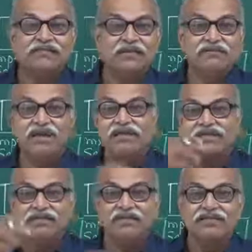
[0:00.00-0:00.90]
we
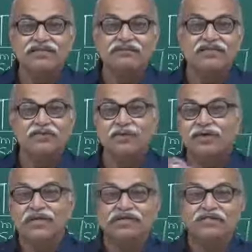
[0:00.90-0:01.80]
divide things, we do
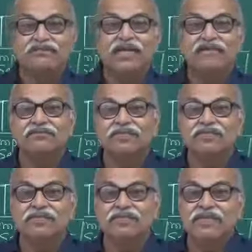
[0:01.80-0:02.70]
all kinds of
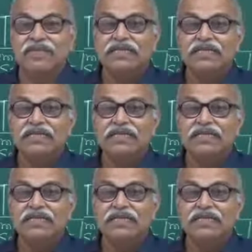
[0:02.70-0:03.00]
calculations.